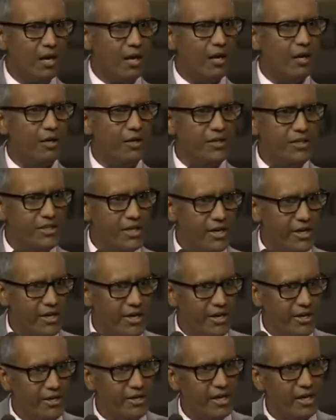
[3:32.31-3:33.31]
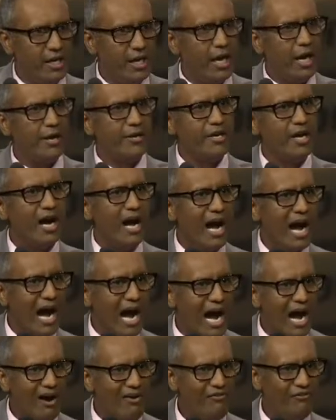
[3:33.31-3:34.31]
a year and a
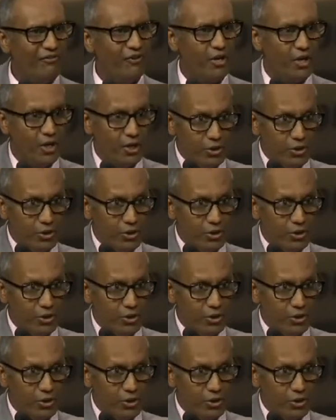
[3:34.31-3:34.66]
half